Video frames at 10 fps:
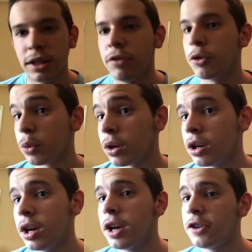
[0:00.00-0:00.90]
the viewer.
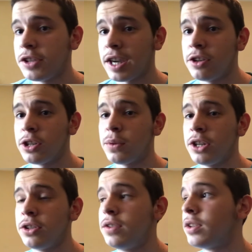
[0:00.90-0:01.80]
Second
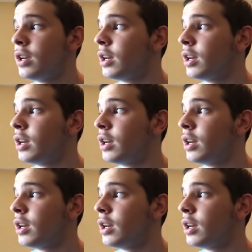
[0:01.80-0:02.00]
generations